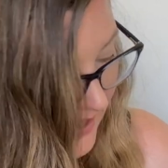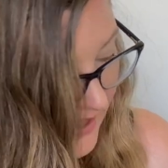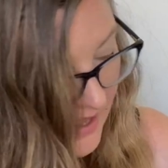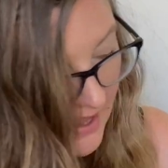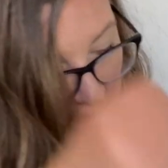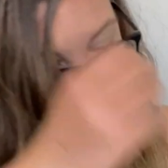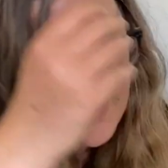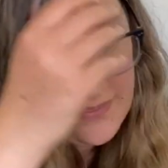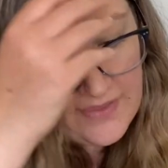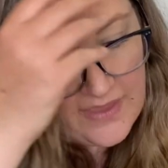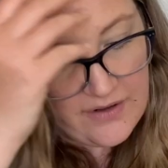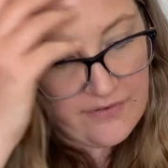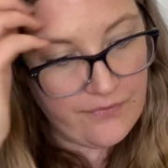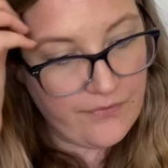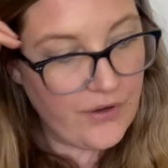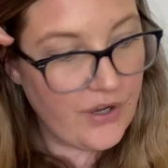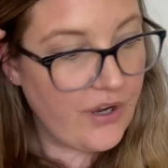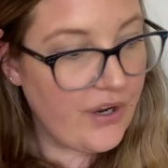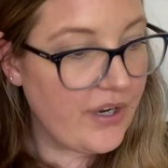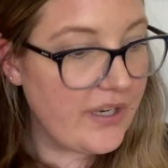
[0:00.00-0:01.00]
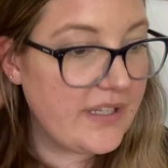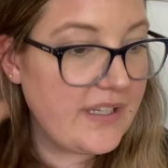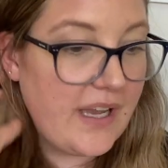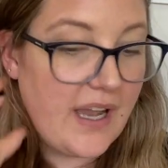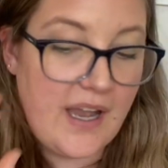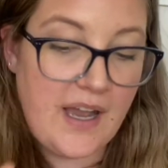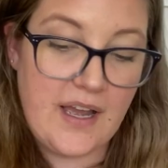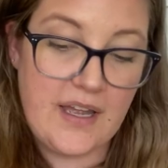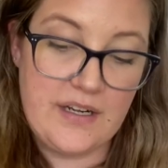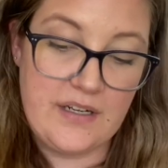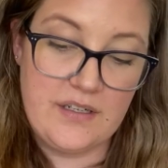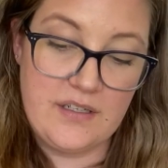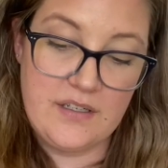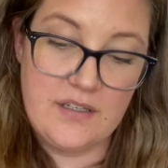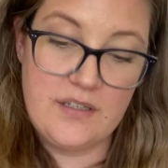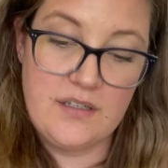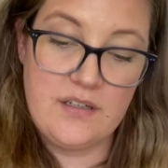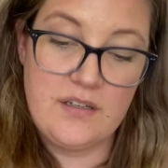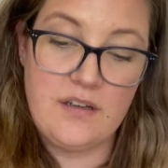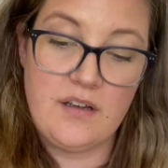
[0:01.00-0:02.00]
And then for her yarn,
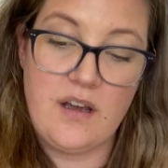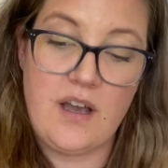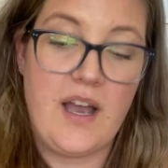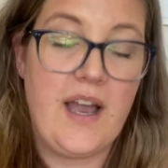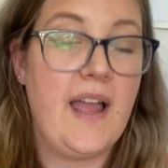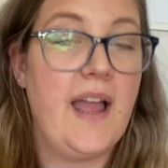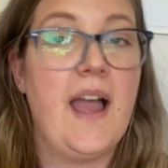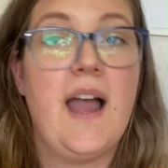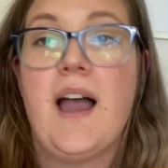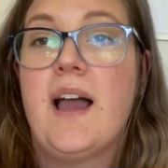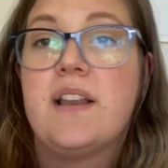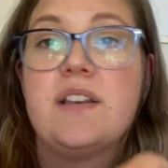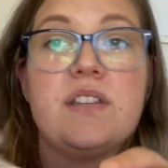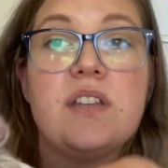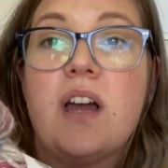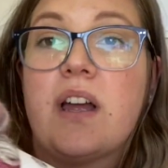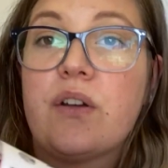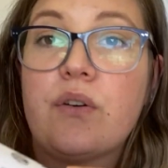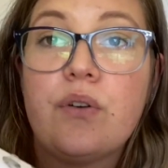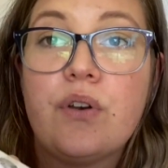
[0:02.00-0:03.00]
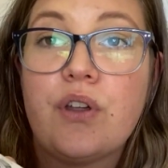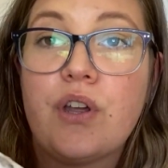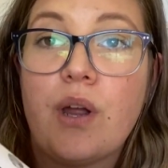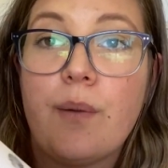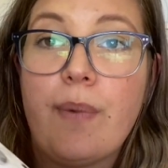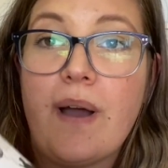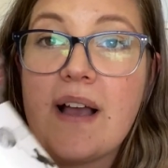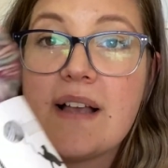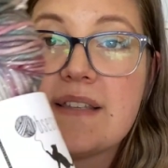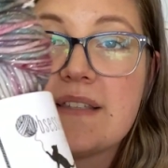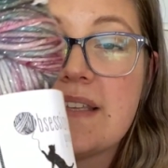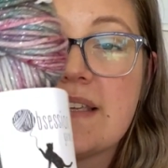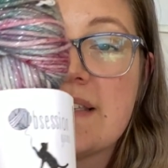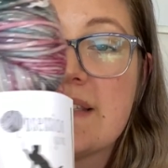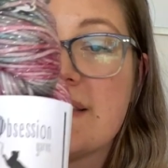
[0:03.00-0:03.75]
I couldn't go past this.